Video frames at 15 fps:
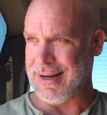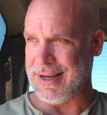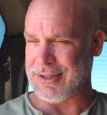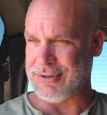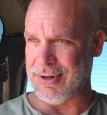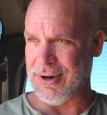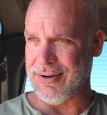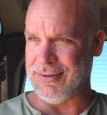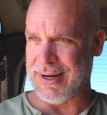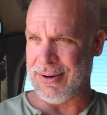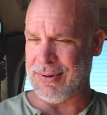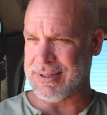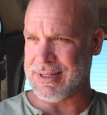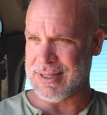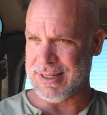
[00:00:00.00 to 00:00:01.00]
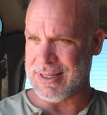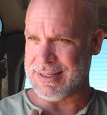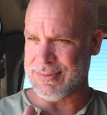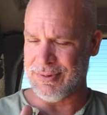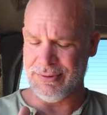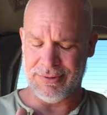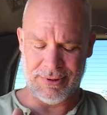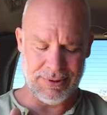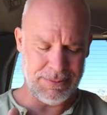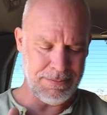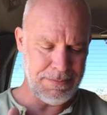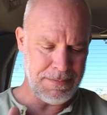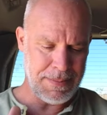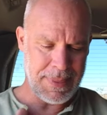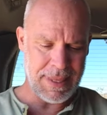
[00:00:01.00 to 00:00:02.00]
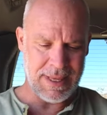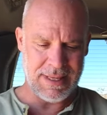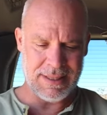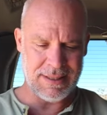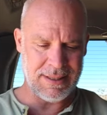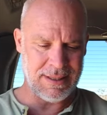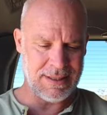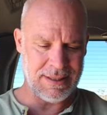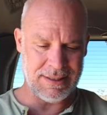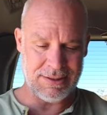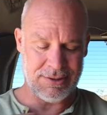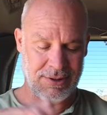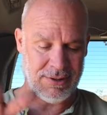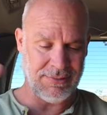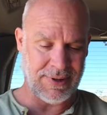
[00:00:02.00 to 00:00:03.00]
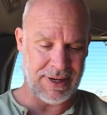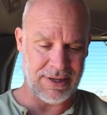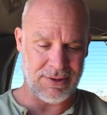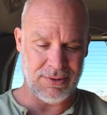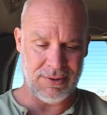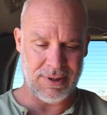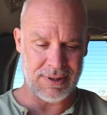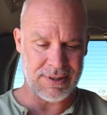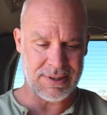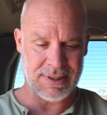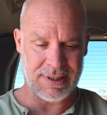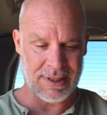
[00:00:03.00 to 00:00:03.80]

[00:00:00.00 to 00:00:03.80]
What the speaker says: I drove and I went to get some more food. And then I drove out of courts